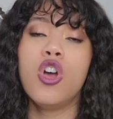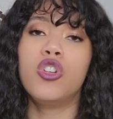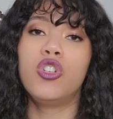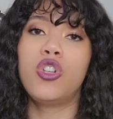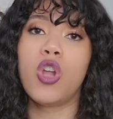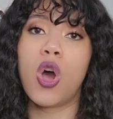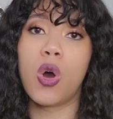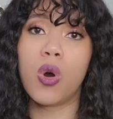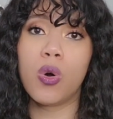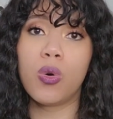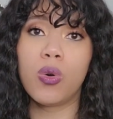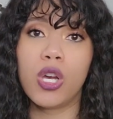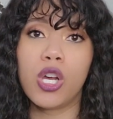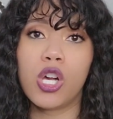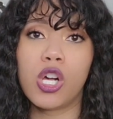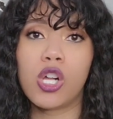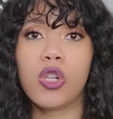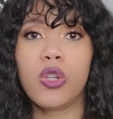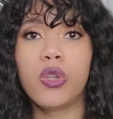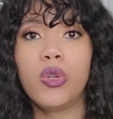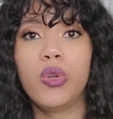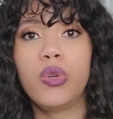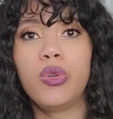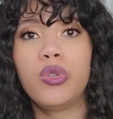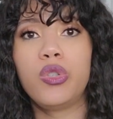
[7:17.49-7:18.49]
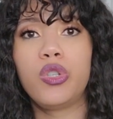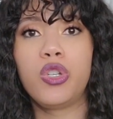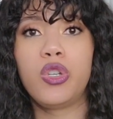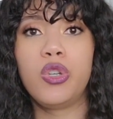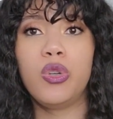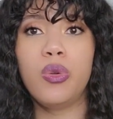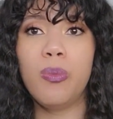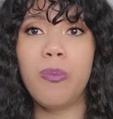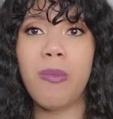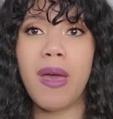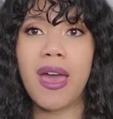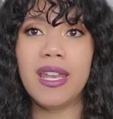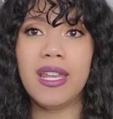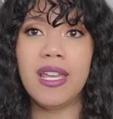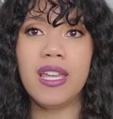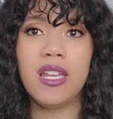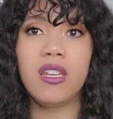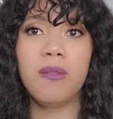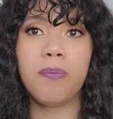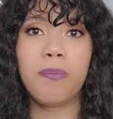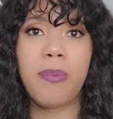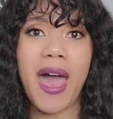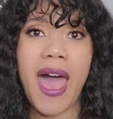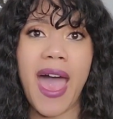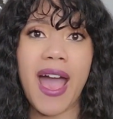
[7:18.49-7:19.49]
Don't include too
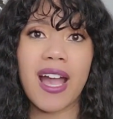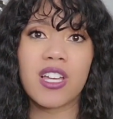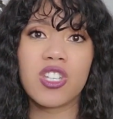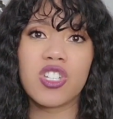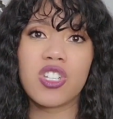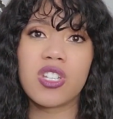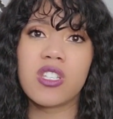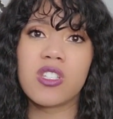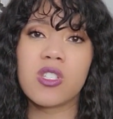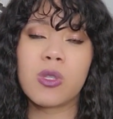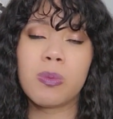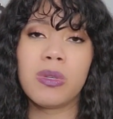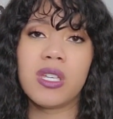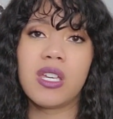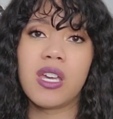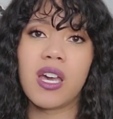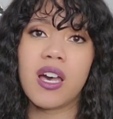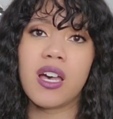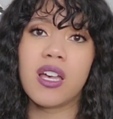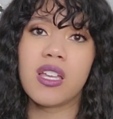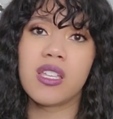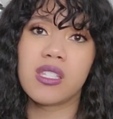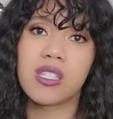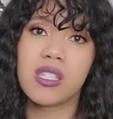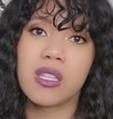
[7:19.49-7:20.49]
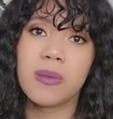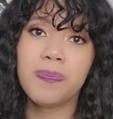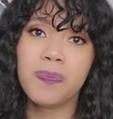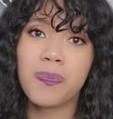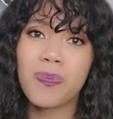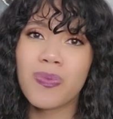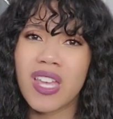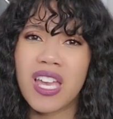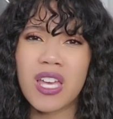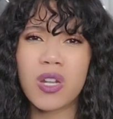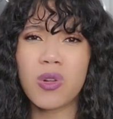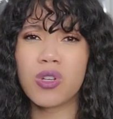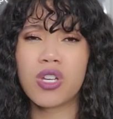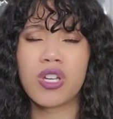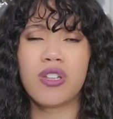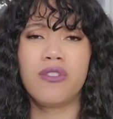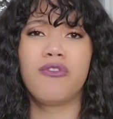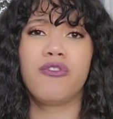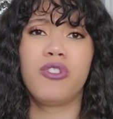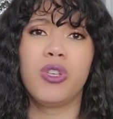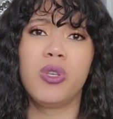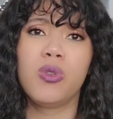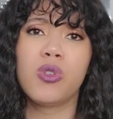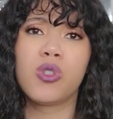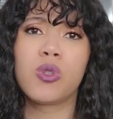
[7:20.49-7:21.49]
many packages because it'll
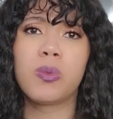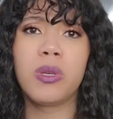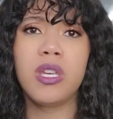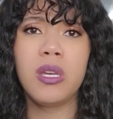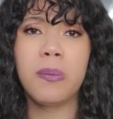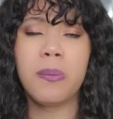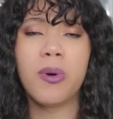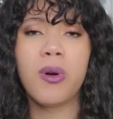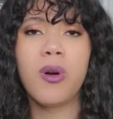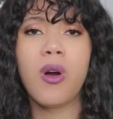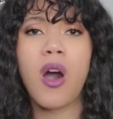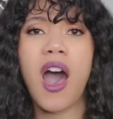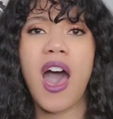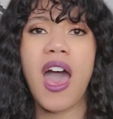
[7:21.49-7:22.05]
confuse people.